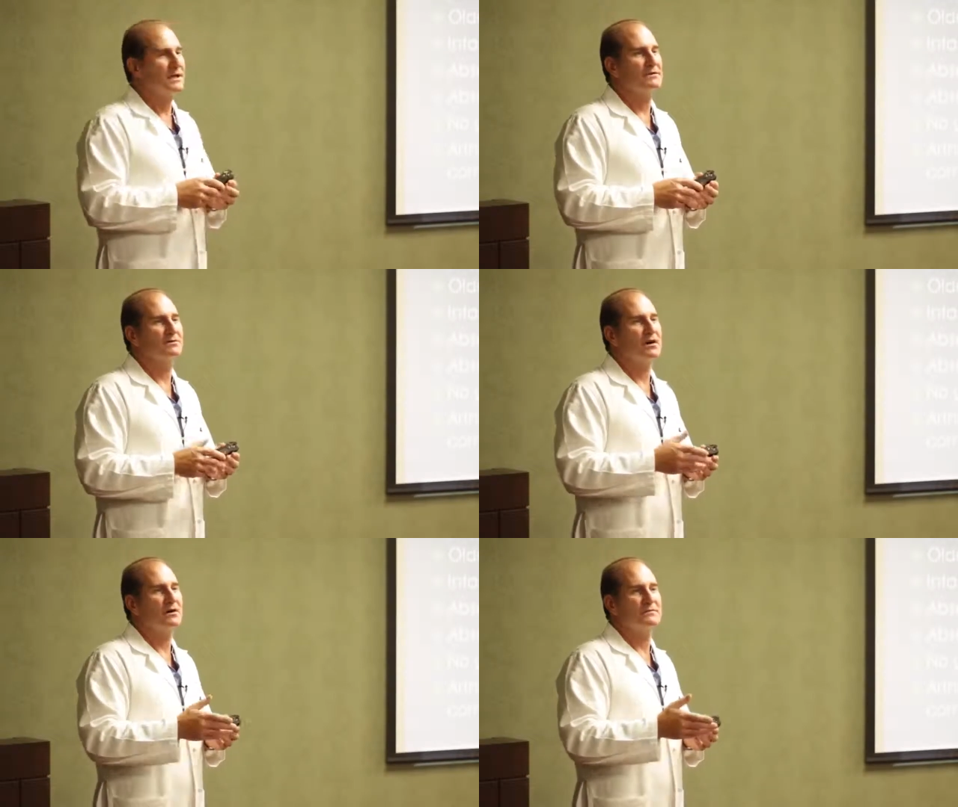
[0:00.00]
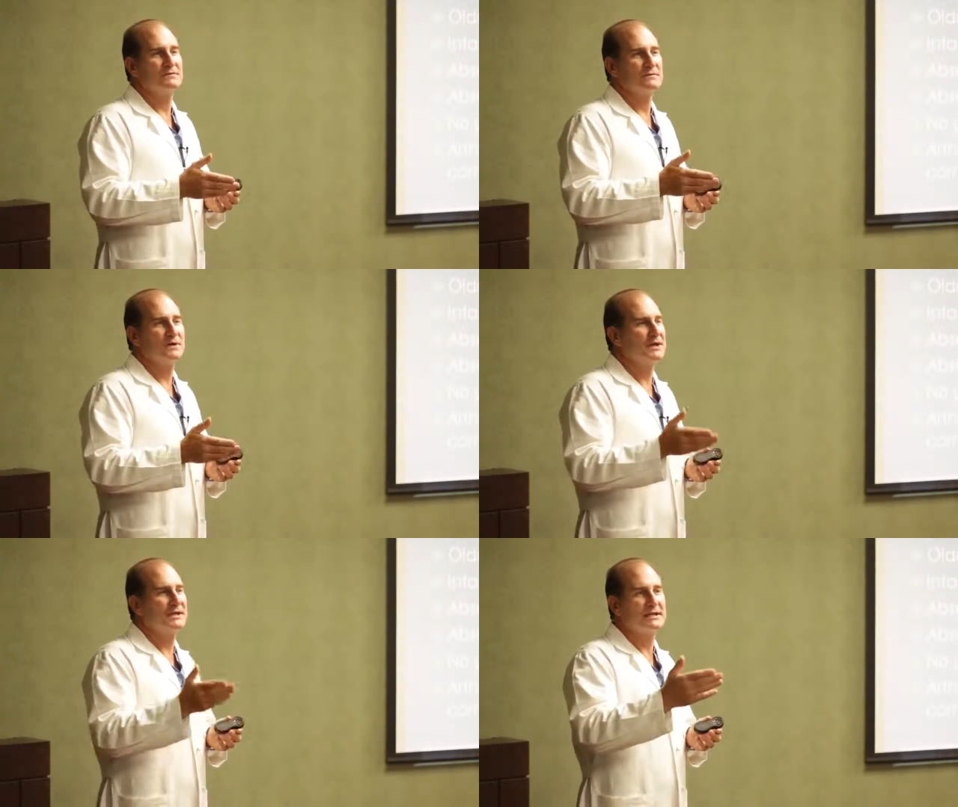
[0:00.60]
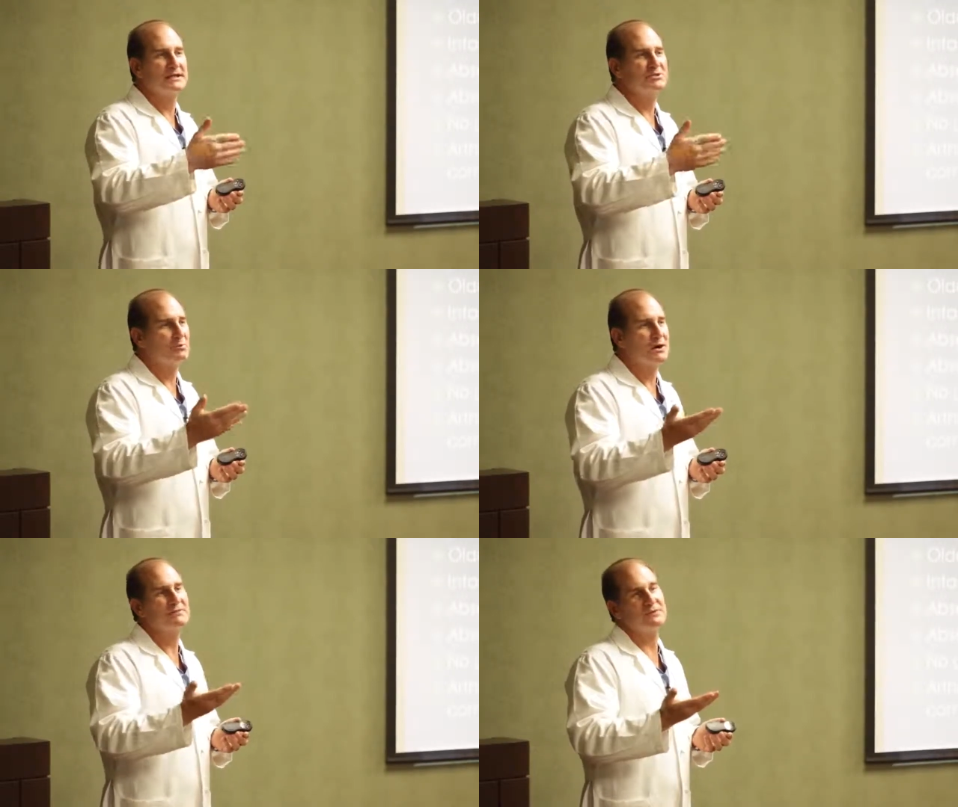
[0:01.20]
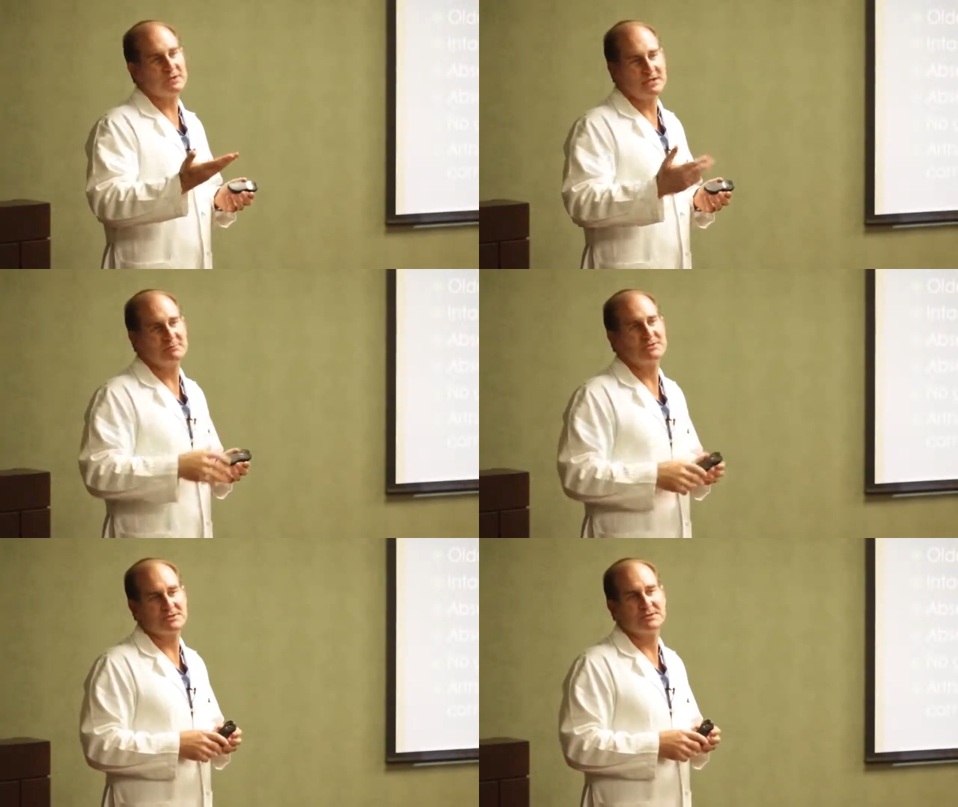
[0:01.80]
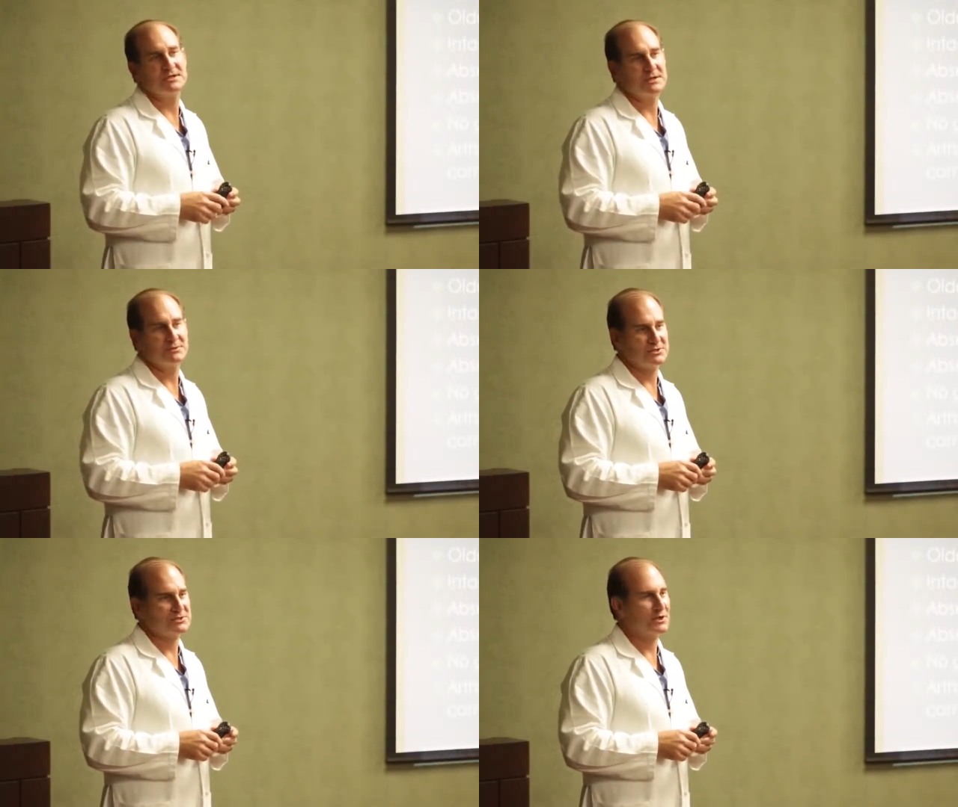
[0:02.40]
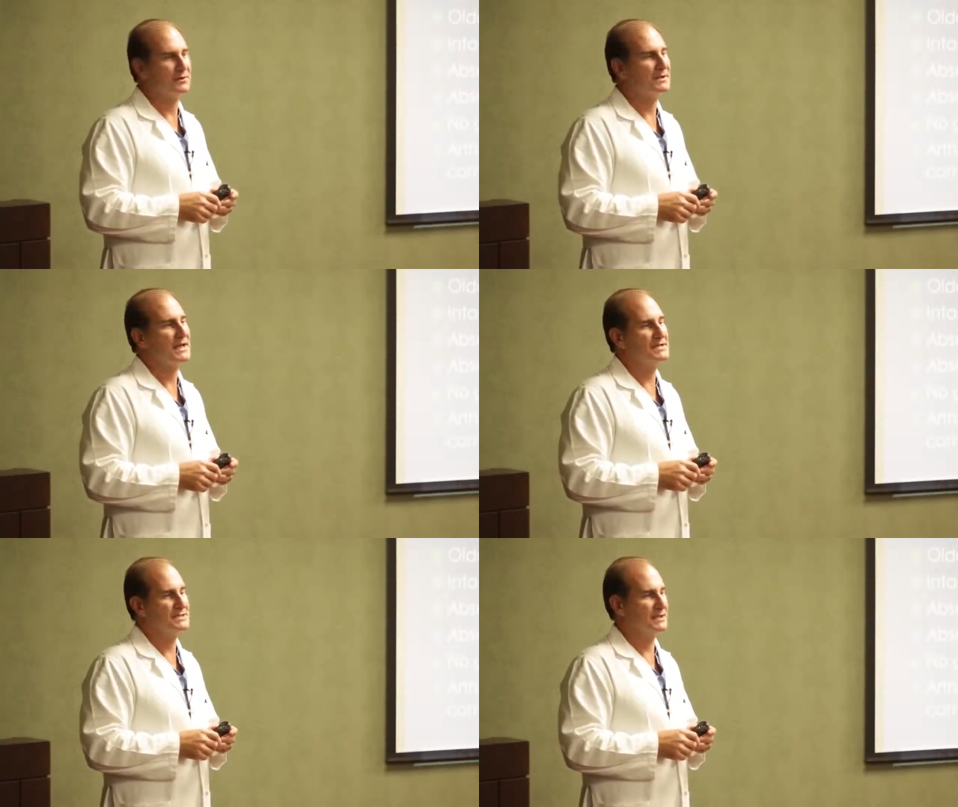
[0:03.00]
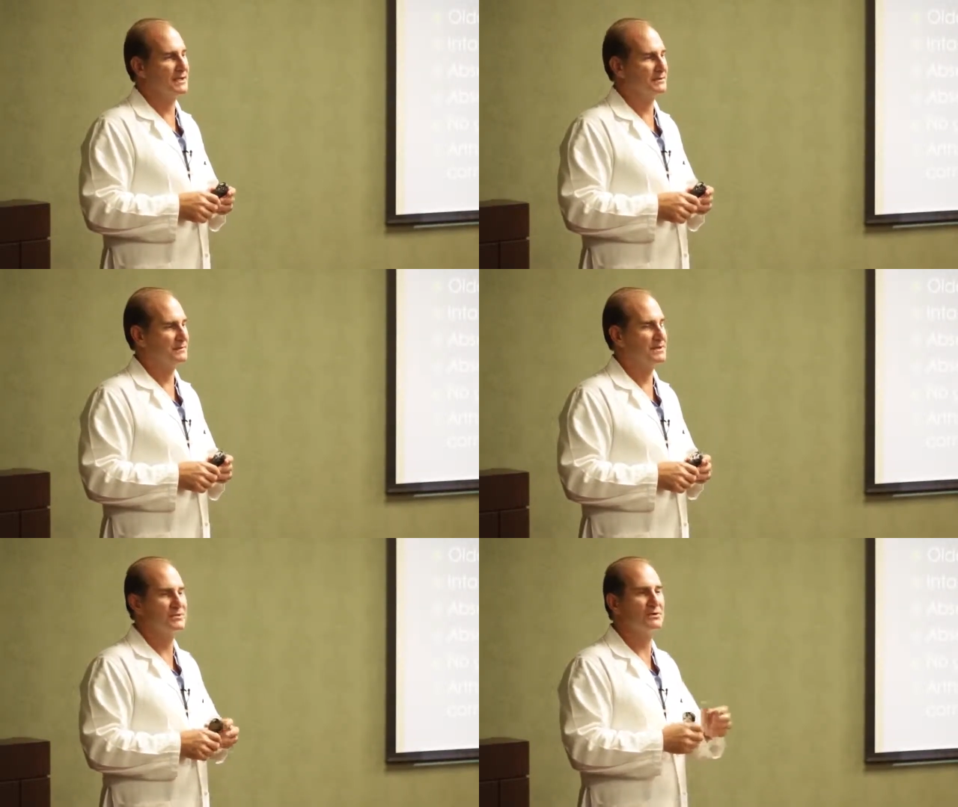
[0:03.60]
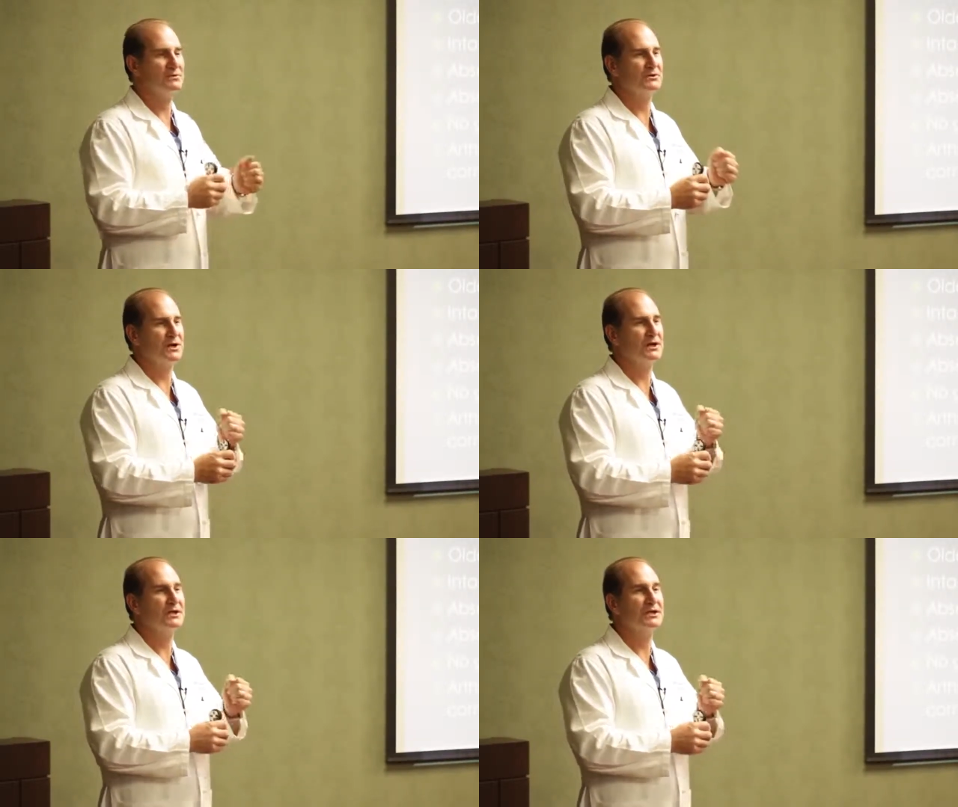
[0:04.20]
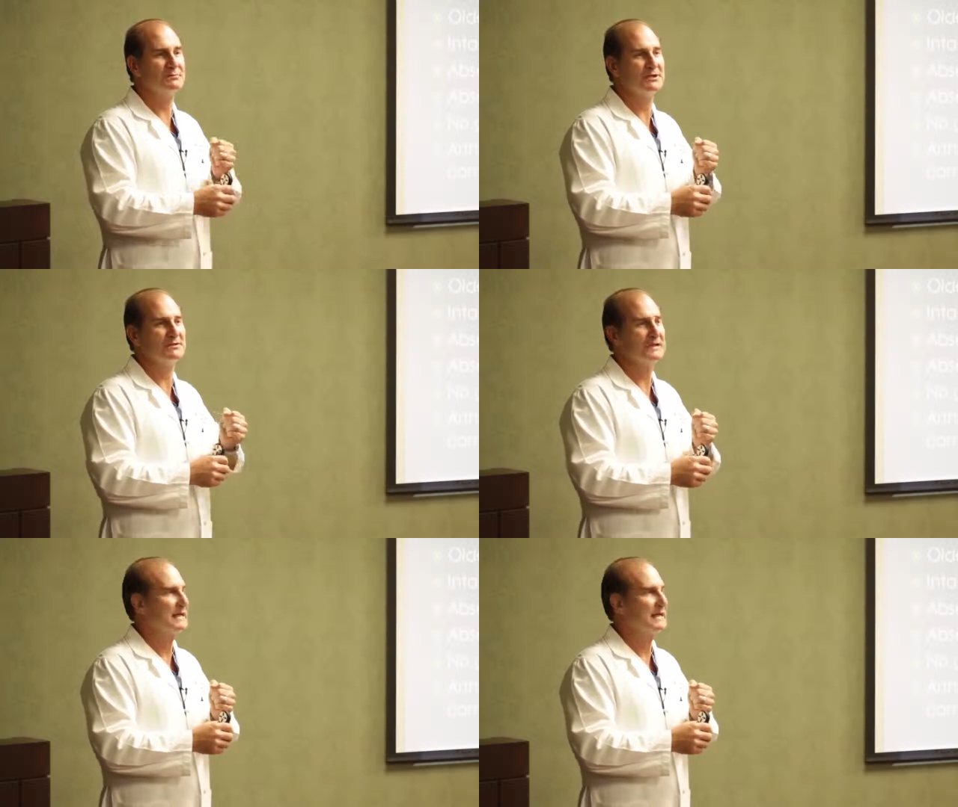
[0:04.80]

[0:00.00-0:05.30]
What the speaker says: involve cutting at least one of the ligaments in the knee, which is called the ACL. And so if you cut a ligament in the